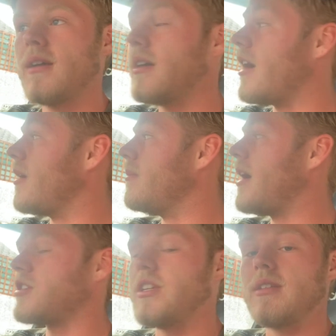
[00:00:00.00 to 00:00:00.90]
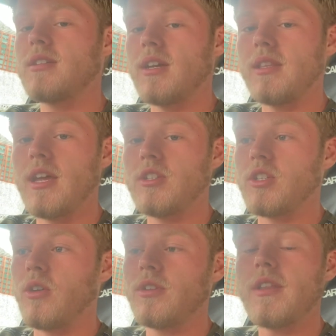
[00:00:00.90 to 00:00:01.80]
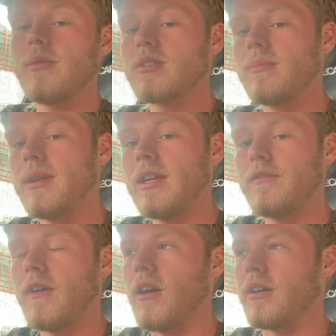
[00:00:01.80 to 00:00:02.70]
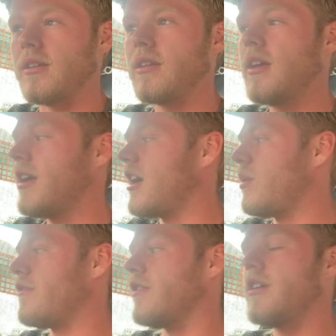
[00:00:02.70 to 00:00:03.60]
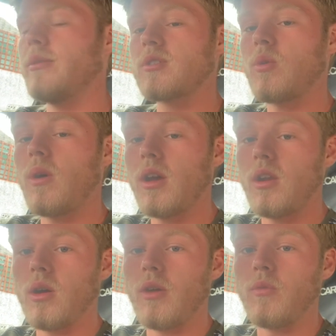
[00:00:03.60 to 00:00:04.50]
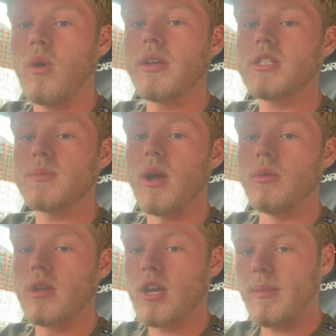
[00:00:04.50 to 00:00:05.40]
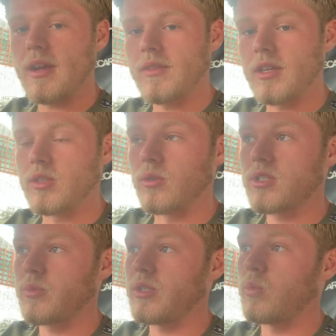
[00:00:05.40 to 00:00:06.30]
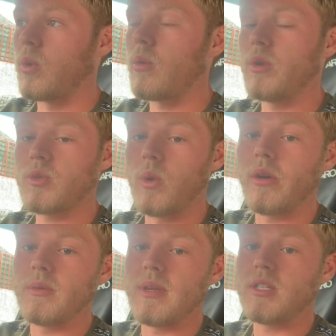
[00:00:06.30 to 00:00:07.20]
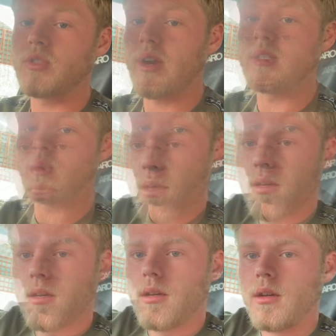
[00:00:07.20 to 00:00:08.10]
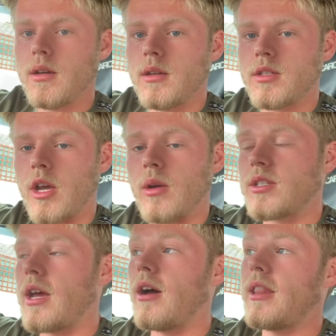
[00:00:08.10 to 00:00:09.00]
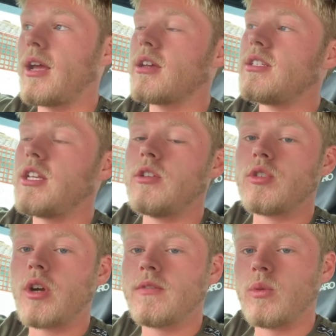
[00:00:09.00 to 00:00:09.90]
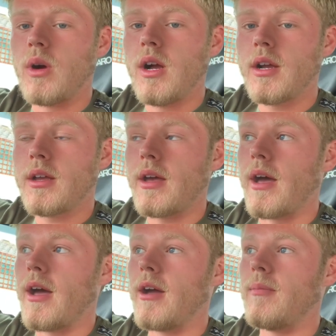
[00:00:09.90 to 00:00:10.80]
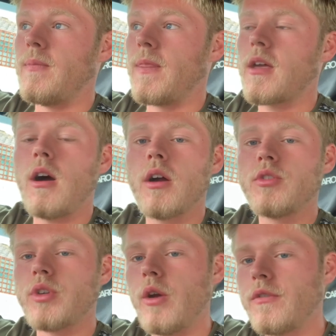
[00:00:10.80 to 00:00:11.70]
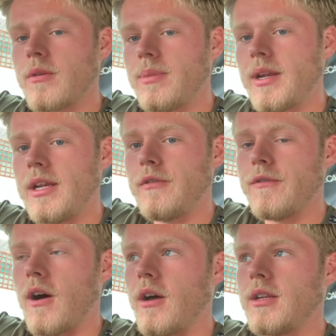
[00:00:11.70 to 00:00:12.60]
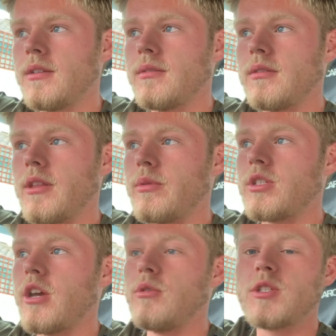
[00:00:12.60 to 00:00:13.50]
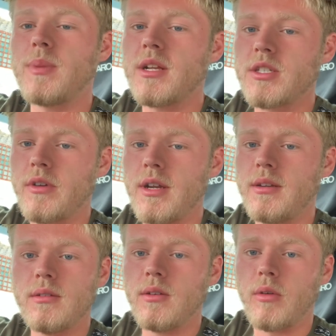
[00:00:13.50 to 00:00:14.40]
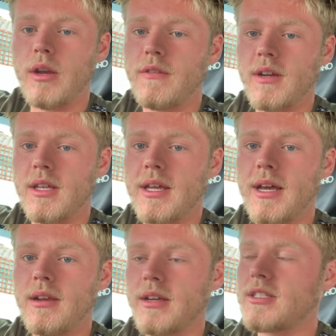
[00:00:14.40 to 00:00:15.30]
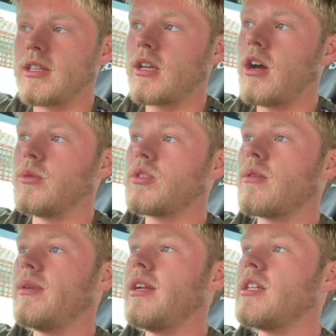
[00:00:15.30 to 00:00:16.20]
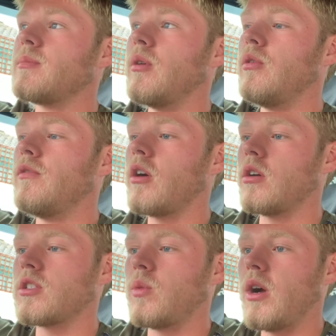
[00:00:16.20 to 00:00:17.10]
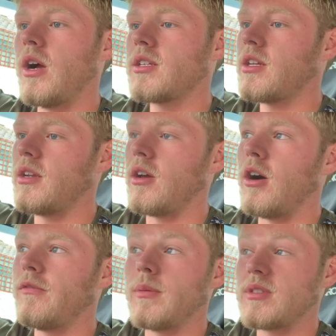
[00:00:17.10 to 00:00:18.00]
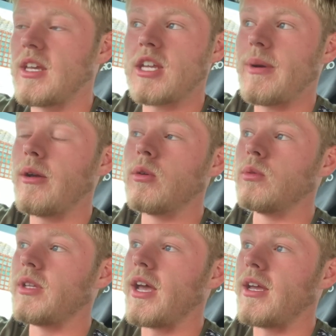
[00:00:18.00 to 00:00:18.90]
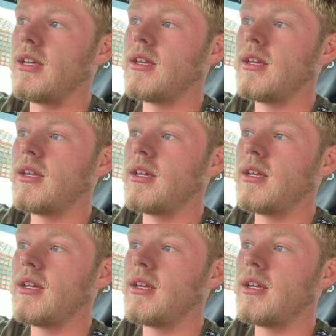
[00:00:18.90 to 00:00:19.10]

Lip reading: actually turned the engine on, and then it was completely fine. However, there was quite a lot of white smoke coming out of the exhaust, which worried me straight away. So I then continued to drive to work. The car drove completely fine. There was no spluttering or anything like that. Like I said, the car was completely smooth. I got to work, turned it off. I was thinking about it all day.